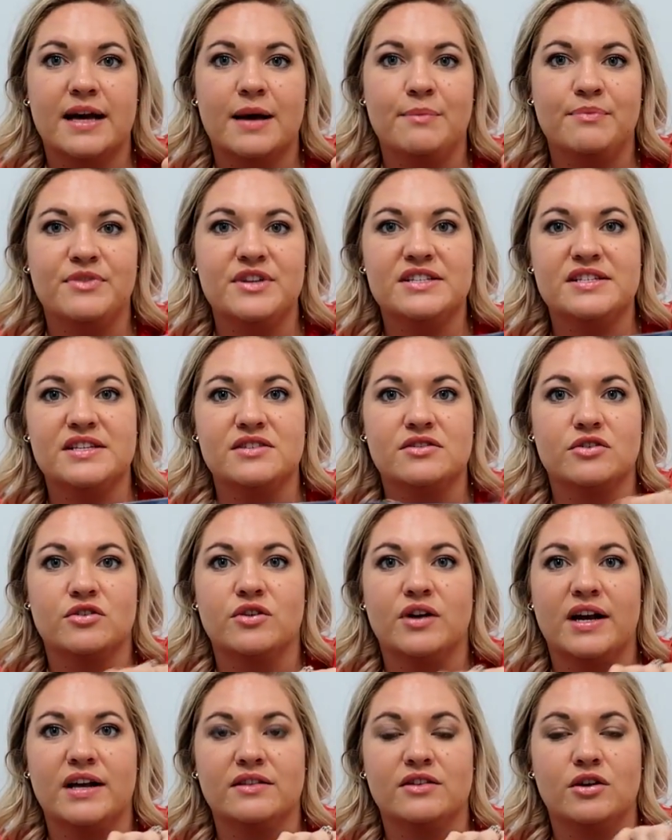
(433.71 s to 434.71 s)
Um, this is a
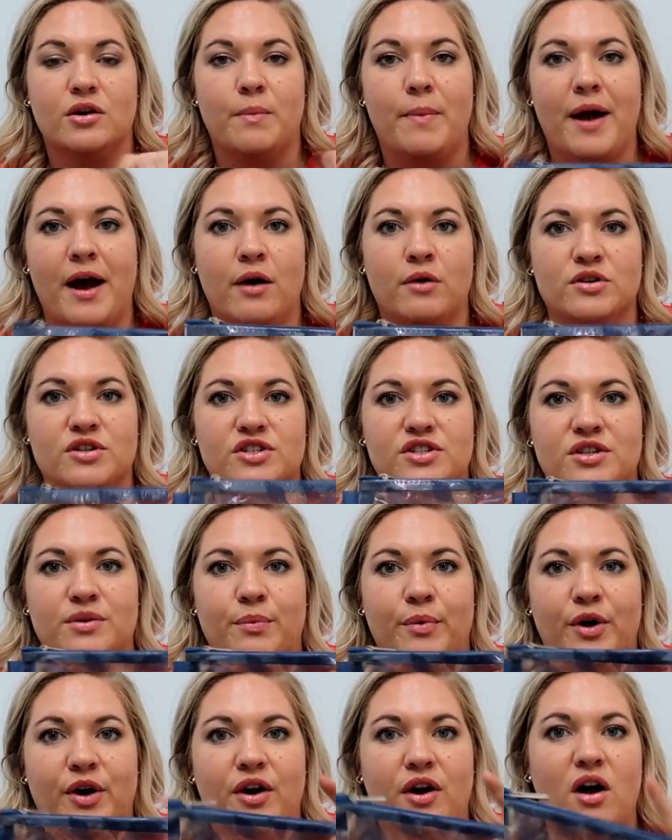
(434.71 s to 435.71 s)
great little pouch to
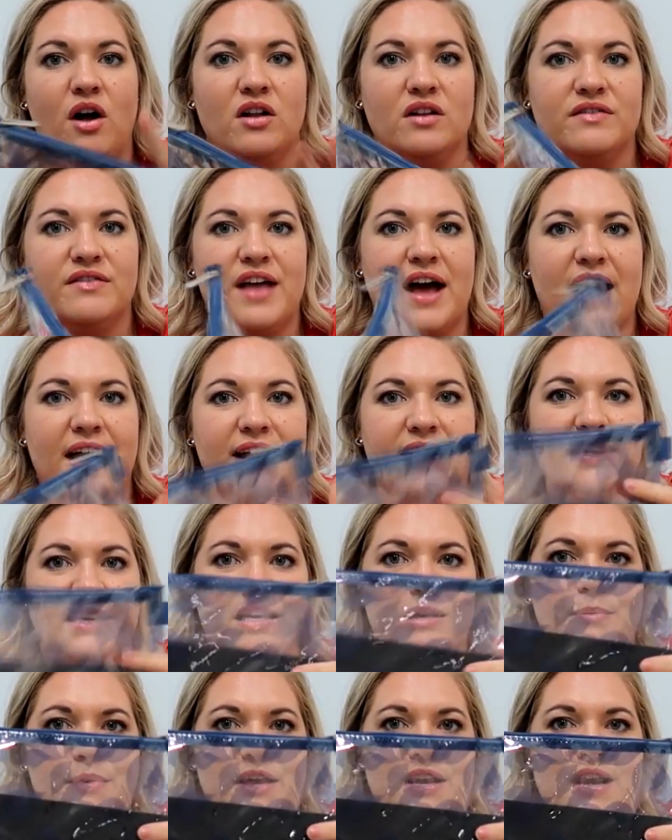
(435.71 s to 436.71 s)
put all of that and
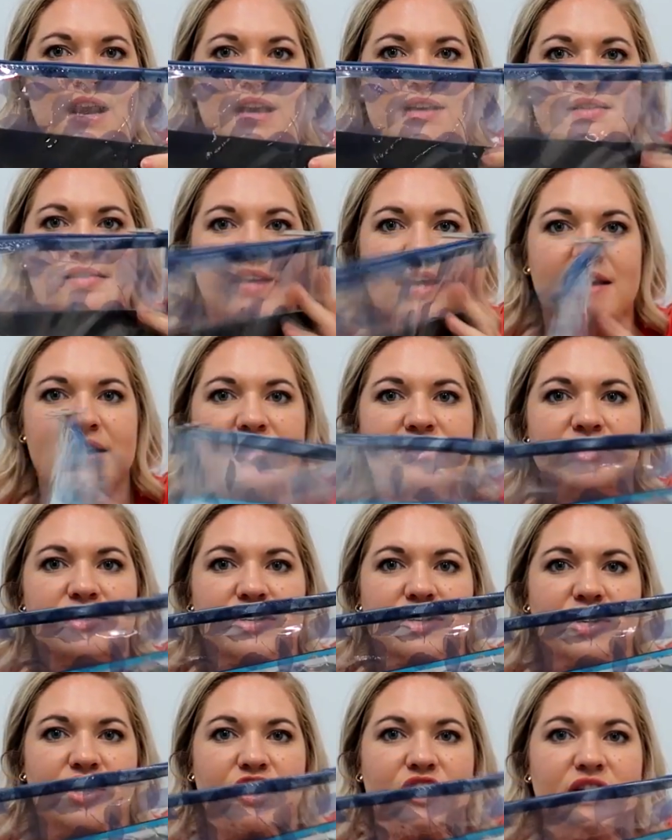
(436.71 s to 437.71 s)
keep it nice and
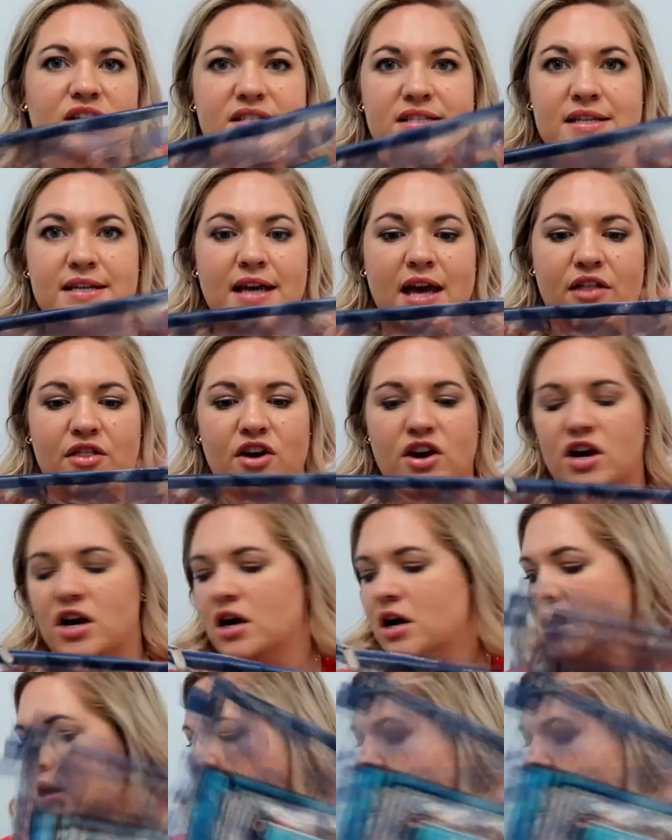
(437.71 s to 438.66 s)
secure and together,